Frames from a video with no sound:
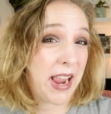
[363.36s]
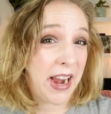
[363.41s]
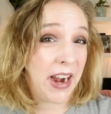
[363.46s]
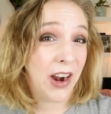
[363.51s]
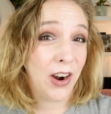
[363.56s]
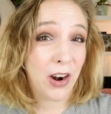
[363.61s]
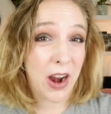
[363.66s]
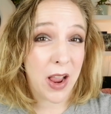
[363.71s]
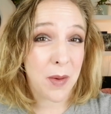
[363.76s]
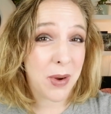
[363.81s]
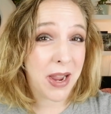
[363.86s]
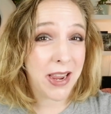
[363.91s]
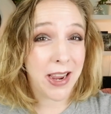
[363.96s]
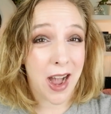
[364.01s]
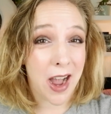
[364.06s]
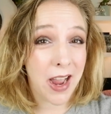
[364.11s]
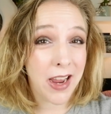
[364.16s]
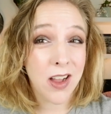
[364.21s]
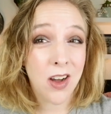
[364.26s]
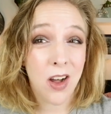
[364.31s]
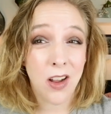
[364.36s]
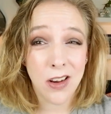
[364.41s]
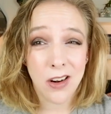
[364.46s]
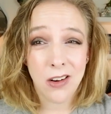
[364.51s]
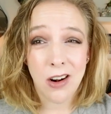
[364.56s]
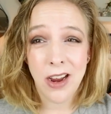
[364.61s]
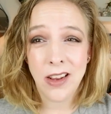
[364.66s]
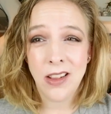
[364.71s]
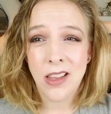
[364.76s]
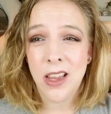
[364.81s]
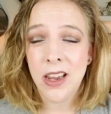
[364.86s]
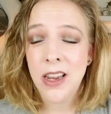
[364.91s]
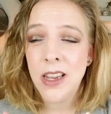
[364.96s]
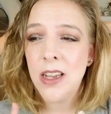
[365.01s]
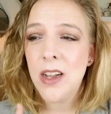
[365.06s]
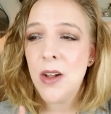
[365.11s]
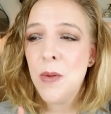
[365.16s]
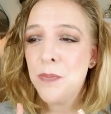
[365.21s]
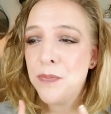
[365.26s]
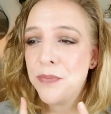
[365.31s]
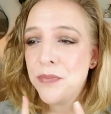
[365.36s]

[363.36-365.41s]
hair and my eye color, I think.